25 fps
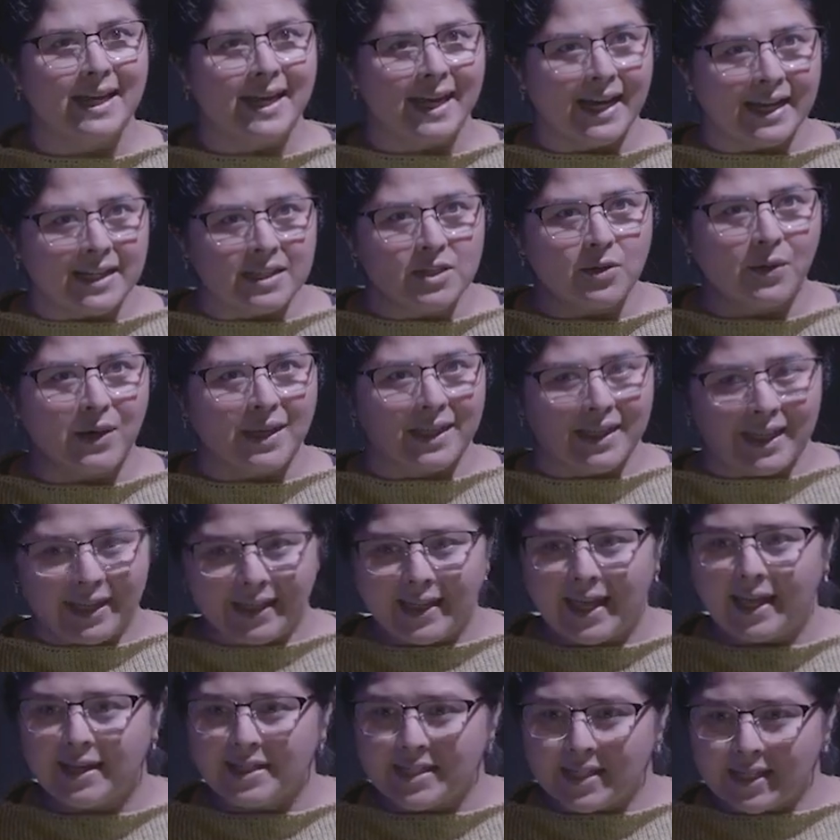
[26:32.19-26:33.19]
And so I think
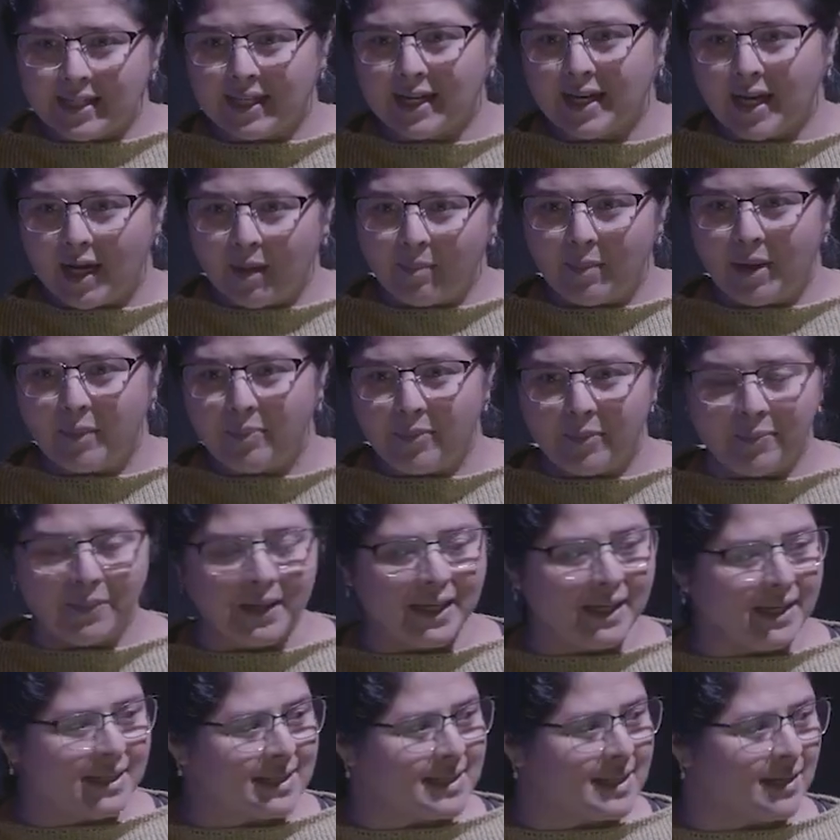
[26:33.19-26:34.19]
that's going to come up a
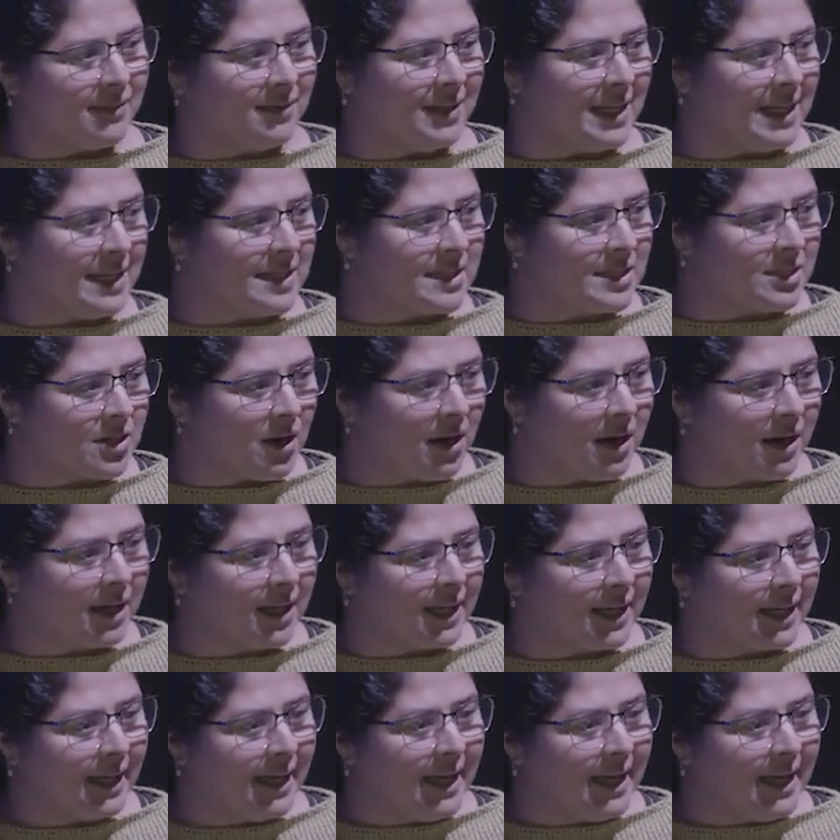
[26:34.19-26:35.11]
bit in Savneet's talk.